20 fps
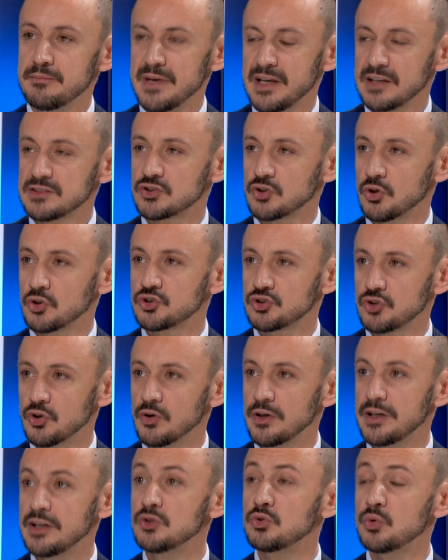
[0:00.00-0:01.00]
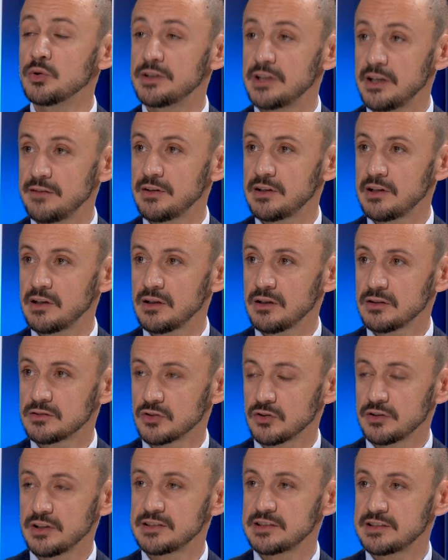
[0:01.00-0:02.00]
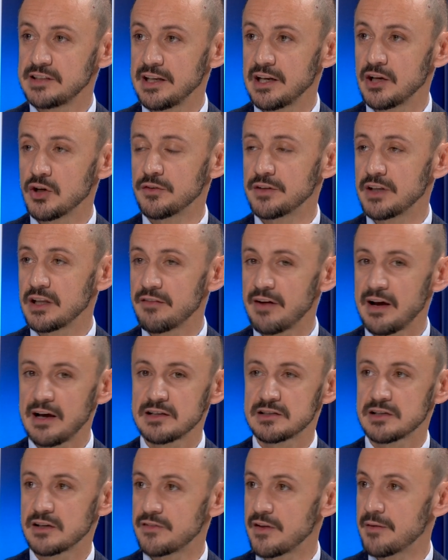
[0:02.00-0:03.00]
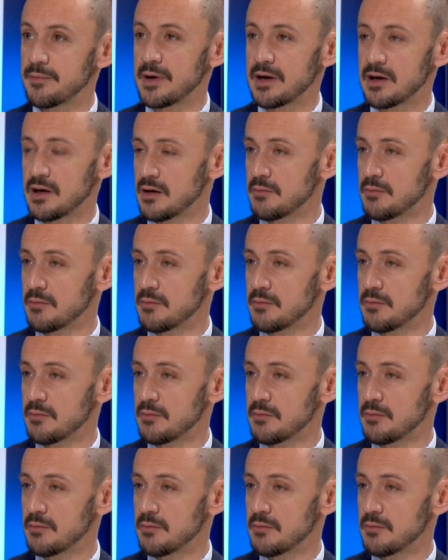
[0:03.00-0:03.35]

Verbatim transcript: means also intuitivity, so the steering of the device and the ma